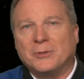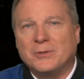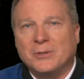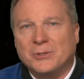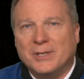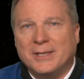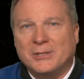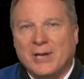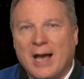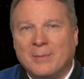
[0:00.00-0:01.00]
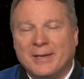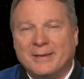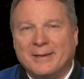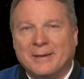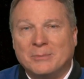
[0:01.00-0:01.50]
You'll you'll see this comet.
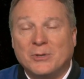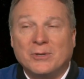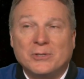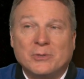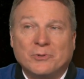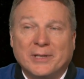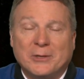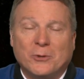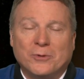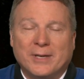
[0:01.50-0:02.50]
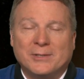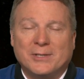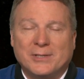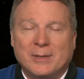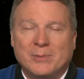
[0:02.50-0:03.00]
Um, so there's some really cool things to
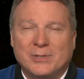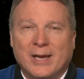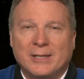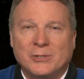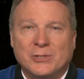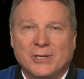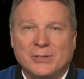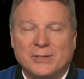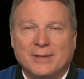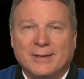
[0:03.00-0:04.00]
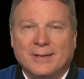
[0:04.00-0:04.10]
see mm. besides just